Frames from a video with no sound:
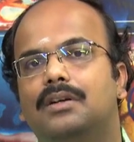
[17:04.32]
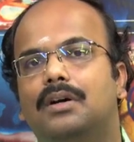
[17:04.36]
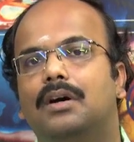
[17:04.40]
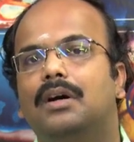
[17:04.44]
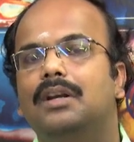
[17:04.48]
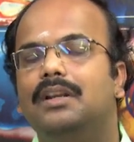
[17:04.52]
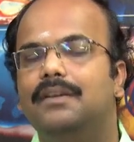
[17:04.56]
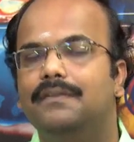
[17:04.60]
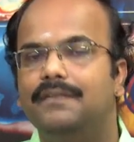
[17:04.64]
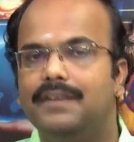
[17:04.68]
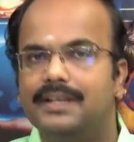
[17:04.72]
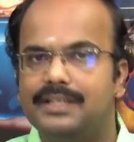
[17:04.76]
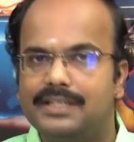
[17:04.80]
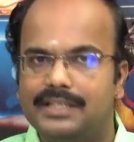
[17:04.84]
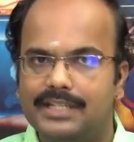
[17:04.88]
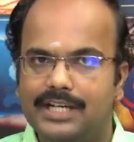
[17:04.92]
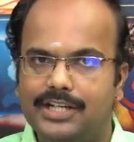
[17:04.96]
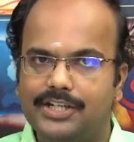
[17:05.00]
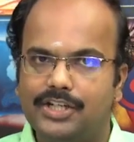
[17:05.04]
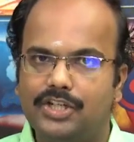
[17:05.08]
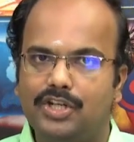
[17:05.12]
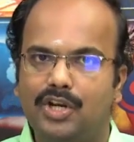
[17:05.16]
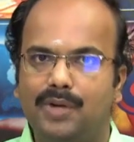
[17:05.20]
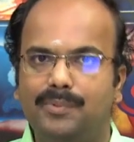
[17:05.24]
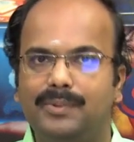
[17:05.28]
or a
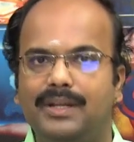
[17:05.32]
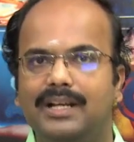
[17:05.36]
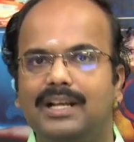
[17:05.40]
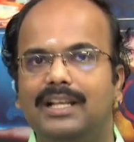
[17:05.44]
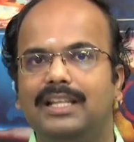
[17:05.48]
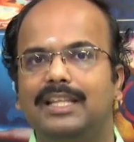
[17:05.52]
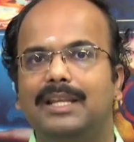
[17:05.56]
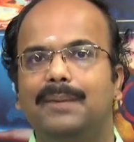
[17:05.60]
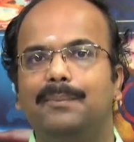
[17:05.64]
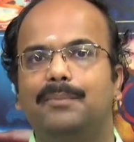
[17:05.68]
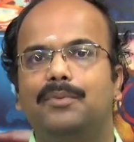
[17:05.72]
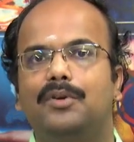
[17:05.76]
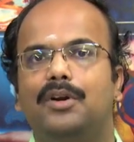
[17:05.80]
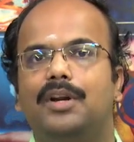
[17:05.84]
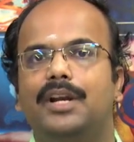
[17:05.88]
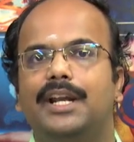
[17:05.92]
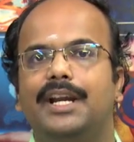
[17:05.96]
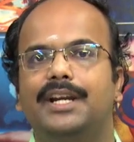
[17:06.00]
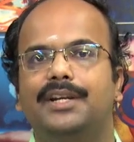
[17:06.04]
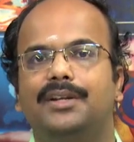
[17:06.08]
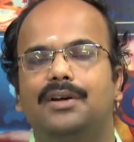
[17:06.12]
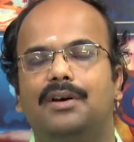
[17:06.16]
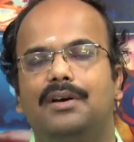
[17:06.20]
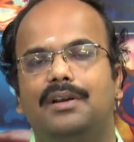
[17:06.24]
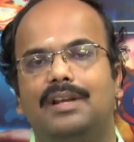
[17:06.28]
vegetation optical depth
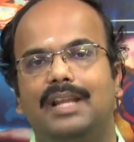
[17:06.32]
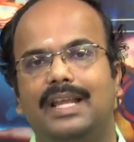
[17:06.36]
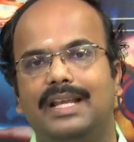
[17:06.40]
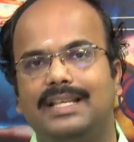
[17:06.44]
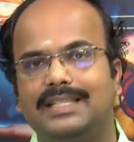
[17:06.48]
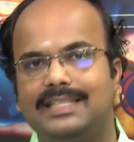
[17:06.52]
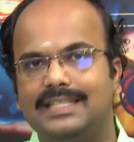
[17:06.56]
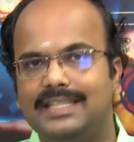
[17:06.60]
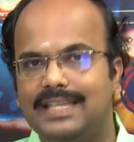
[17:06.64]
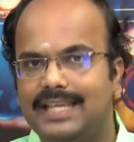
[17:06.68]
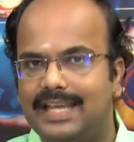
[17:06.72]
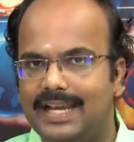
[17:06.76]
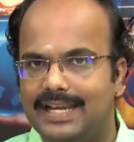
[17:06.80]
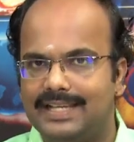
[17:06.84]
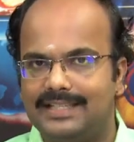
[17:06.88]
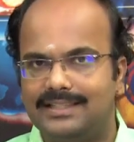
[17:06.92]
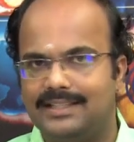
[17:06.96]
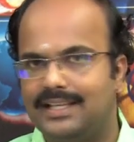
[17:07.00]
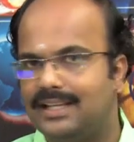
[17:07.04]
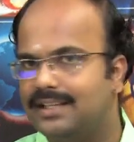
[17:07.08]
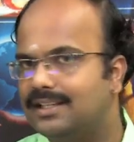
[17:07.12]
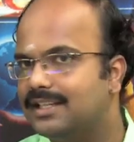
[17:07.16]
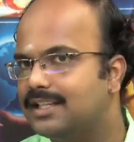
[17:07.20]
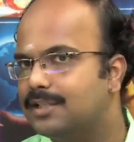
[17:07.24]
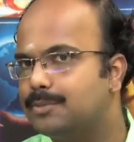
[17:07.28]
product or like sea ice
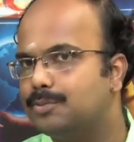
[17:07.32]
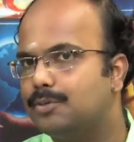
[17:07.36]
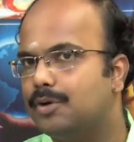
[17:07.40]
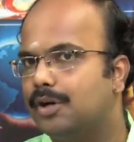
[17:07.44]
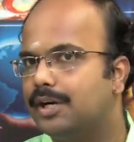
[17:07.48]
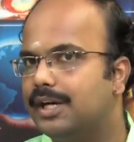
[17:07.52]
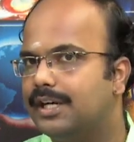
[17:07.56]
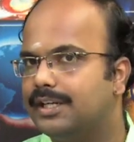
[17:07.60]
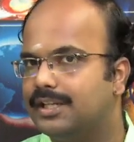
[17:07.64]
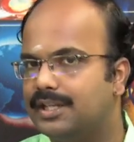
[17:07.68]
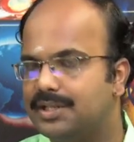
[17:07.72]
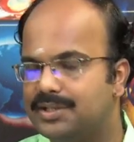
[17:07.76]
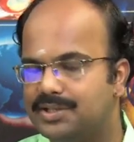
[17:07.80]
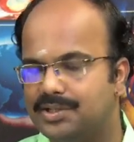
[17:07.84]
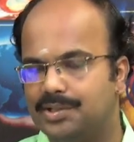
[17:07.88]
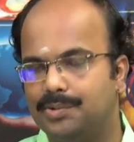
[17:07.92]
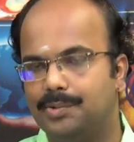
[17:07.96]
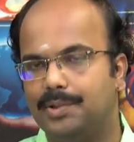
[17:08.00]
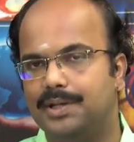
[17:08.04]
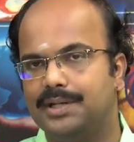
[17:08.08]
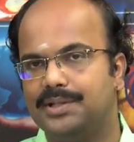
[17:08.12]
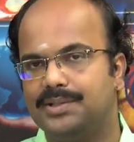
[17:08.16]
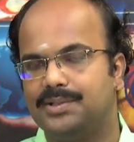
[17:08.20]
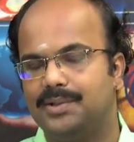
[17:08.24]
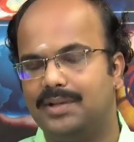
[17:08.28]
thickness product and so
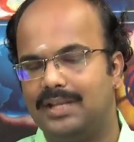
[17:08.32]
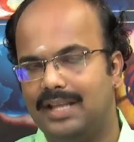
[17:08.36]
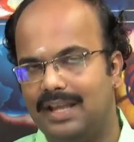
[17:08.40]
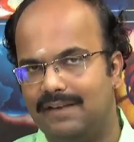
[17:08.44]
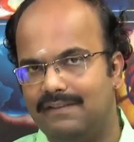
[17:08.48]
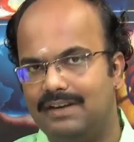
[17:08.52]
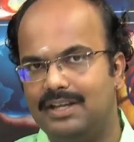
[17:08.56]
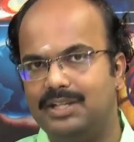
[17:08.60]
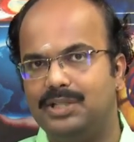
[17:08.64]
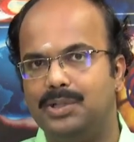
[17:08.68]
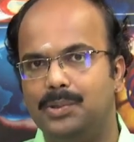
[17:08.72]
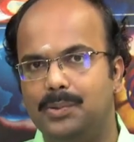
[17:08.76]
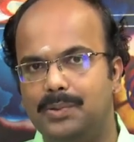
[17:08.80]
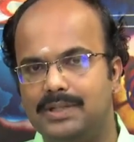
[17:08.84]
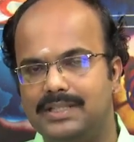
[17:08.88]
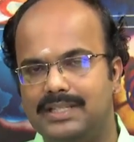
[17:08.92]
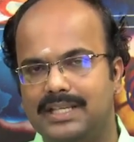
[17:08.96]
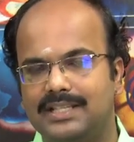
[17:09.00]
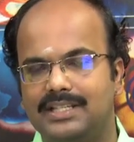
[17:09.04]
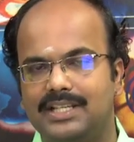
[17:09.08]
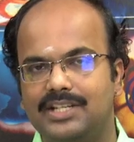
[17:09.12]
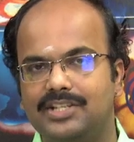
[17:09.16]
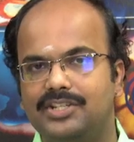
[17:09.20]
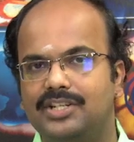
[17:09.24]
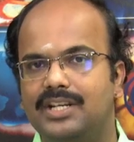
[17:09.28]
on. So, level 2 is
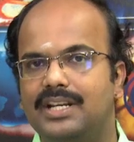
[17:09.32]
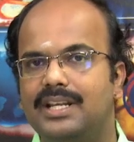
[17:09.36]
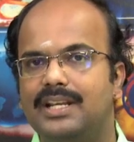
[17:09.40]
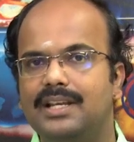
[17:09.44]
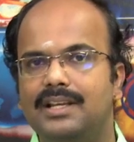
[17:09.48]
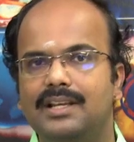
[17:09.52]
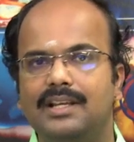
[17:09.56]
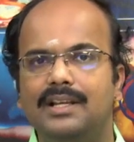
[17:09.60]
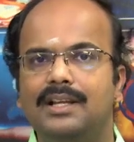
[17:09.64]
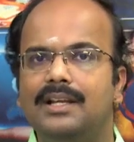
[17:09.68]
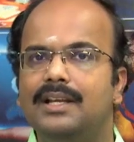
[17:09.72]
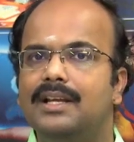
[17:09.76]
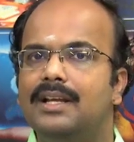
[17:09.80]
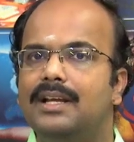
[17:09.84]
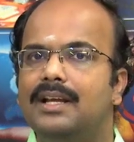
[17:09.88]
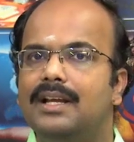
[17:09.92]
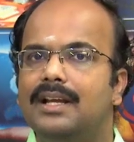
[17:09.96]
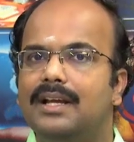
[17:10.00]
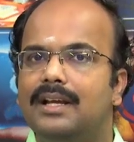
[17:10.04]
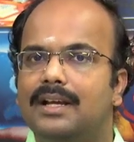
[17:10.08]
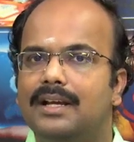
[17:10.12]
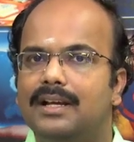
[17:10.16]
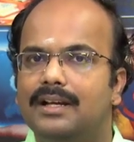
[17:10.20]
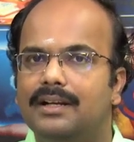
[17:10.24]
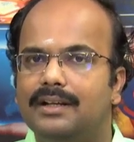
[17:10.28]
essentially
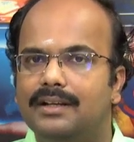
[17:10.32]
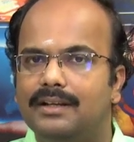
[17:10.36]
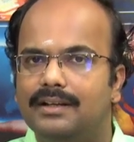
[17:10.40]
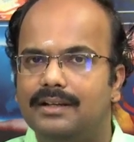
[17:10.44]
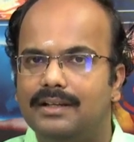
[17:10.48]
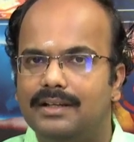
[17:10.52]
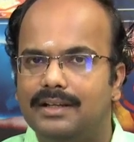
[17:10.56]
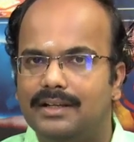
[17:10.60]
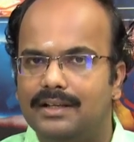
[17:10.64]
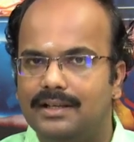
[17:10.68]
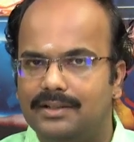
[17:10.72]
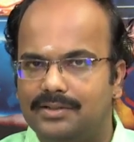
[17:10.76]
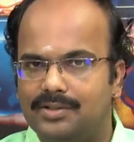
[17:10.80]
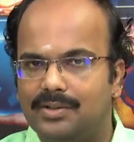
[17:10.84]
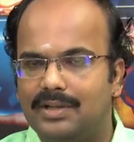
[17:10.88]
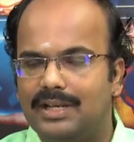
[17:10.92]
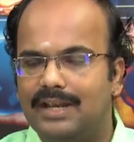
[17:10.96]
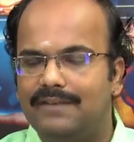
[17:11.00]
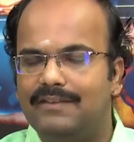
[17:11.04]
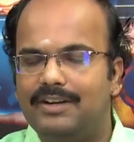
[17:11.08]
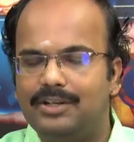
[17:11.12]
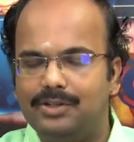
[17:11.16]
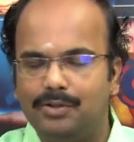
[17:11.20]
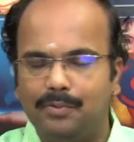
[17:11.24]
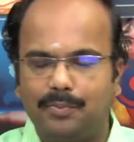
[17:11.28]
so
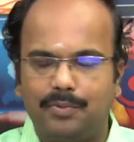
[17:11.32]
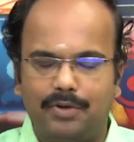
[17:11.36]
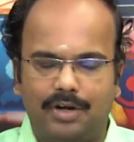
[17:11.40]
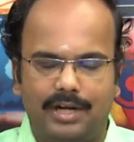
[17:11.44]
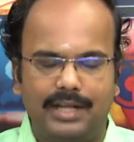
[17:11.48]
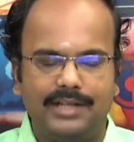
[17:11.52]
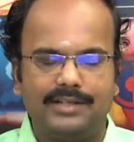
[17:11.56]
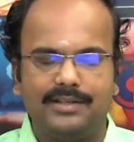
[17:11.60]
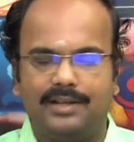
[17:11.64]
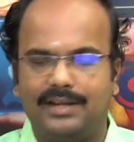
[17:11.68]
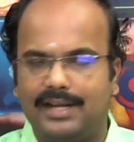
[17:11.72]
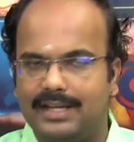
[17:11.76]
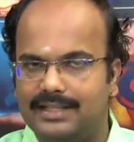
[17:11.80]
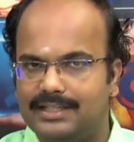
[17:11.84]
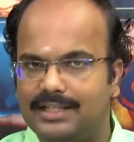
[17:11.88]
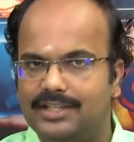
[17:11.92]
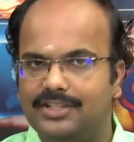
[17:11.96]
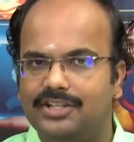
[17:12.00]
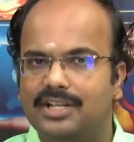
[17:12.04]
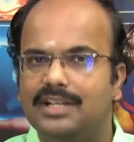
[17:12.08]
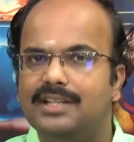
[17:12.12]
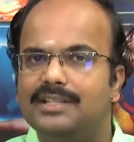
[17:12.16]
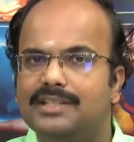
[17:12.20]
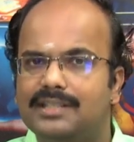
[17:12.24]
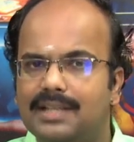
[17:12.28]
level 2 products are
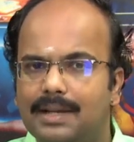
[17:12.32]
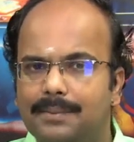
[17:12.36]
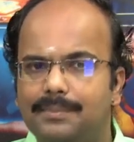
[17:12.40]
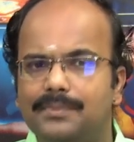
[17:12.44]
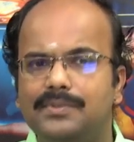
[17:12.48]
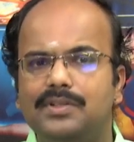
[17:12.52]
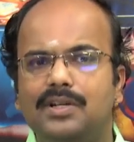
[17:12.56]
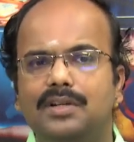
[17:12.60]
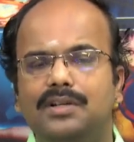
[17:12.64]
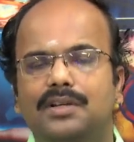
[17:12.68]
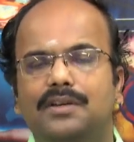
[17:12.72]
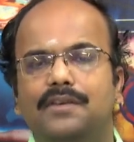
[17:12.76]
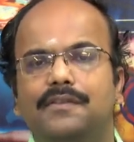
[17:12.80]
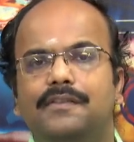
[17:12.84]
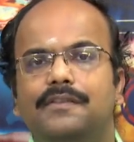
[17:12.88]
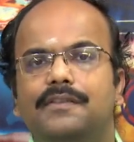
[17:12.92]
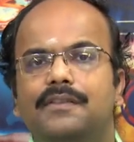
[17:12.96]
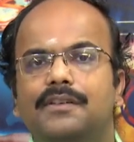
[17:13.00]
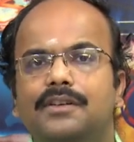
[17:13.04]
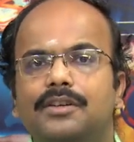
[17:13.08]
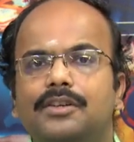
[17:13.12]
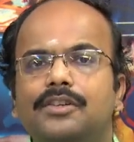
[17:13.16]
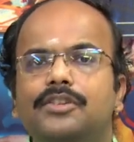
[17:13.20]
essentially some sort of